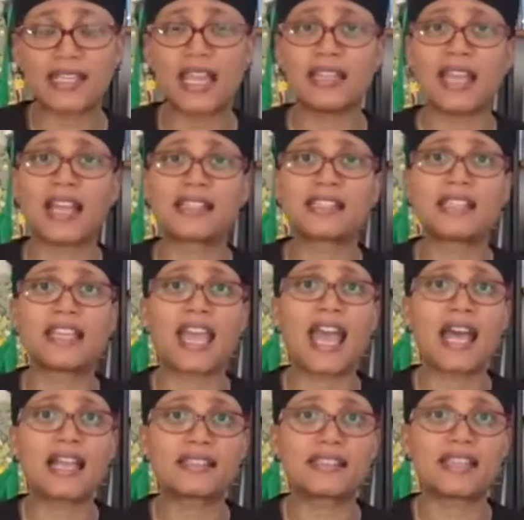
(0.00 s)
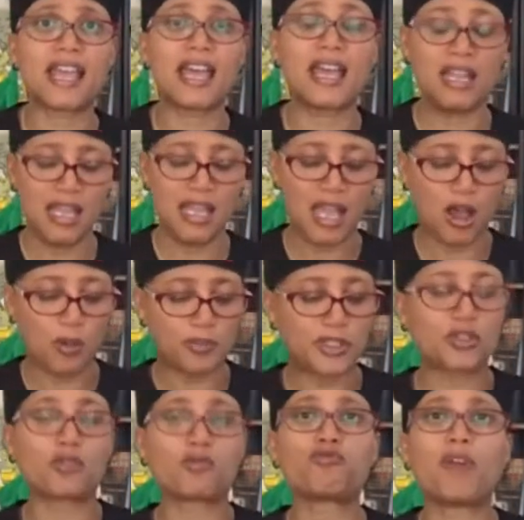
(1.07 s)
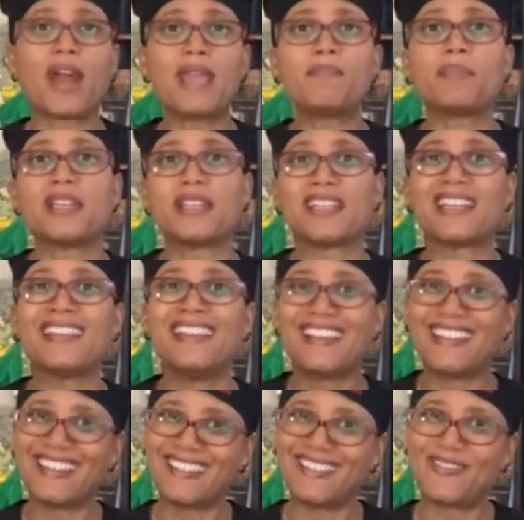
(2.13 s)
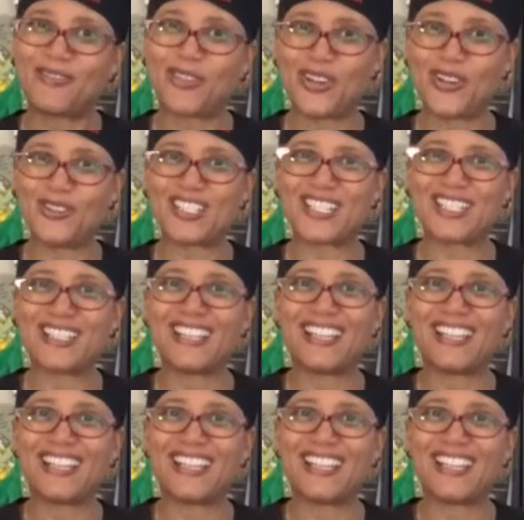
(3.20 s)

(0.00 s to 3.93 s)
and that's the gas that helps to ripen fruit.